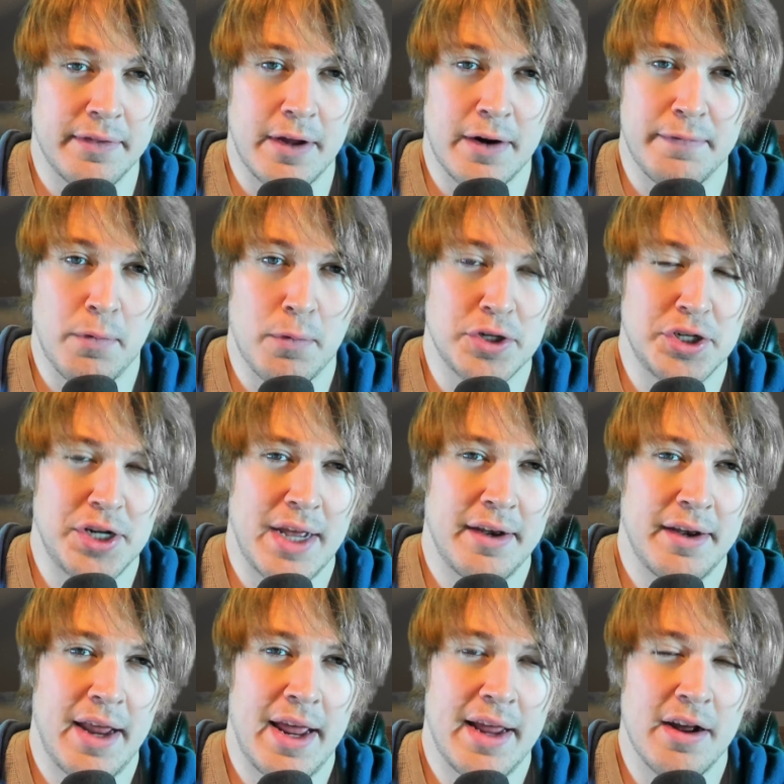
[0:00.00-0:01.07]
Therefore, she had to
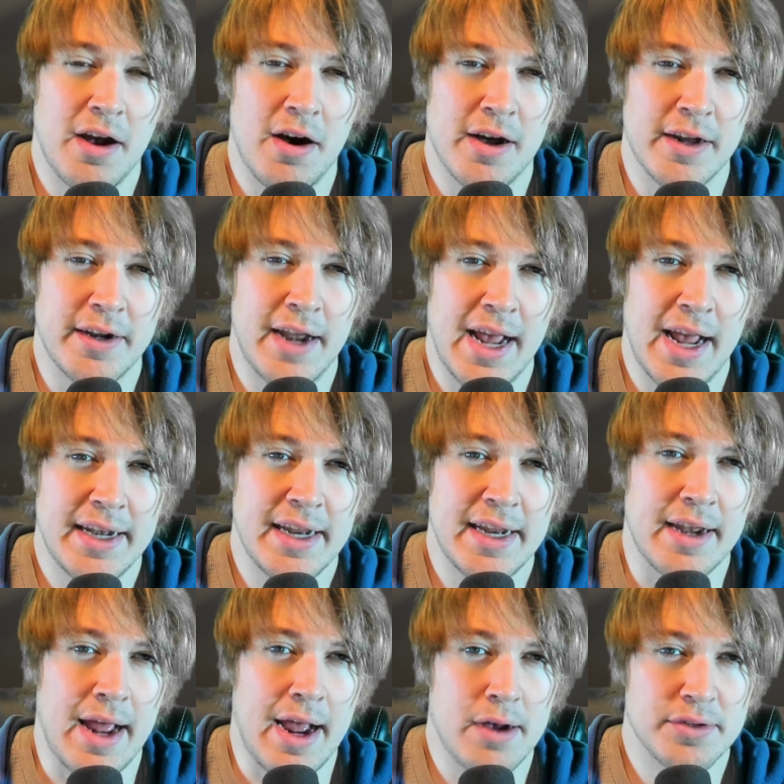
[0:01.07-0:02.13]
take odd nanny
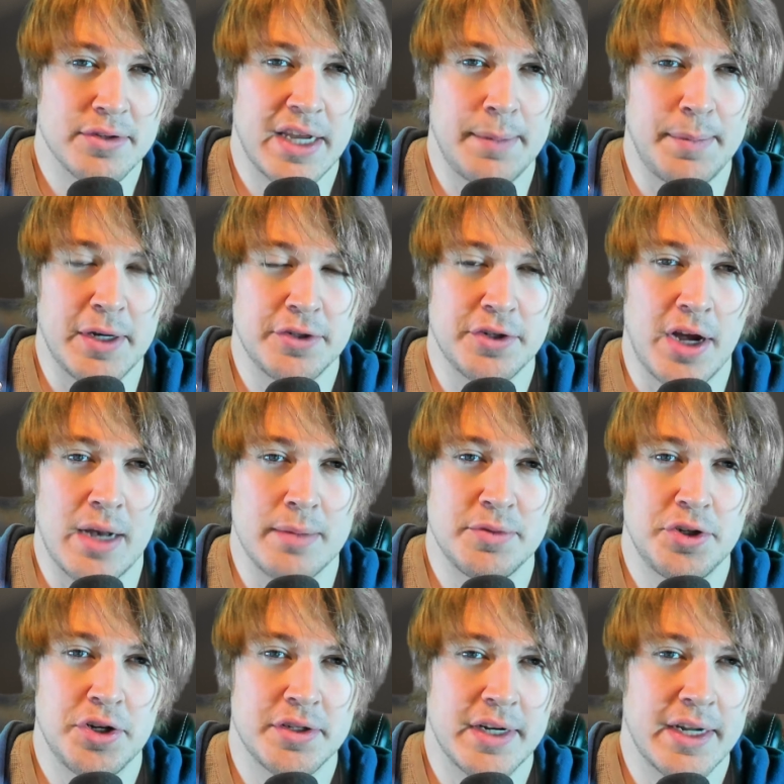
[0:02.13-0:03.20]
and housekeeping
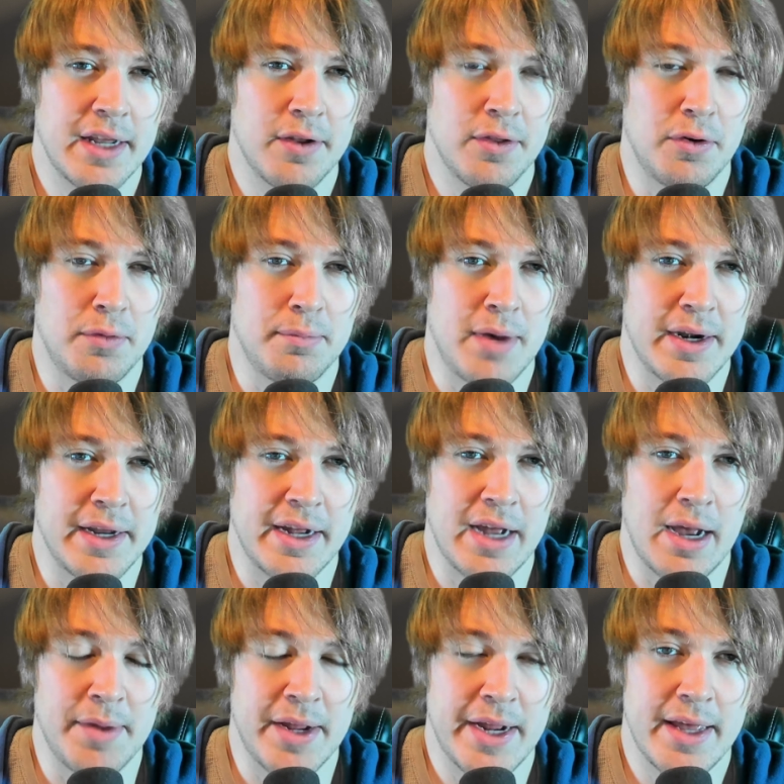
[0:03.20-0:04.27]
jobs just to get a little money
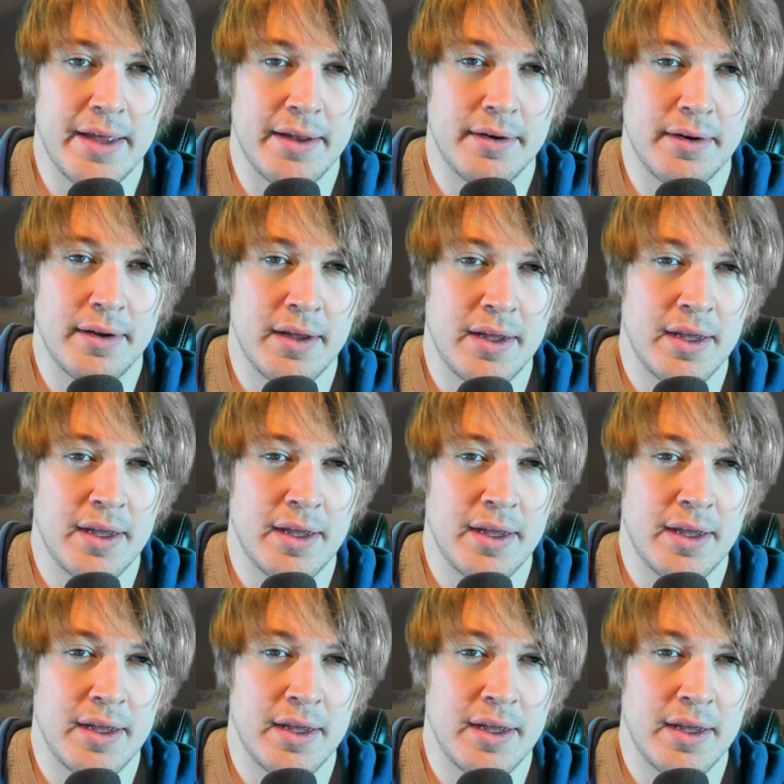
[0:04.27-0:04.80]
coming in.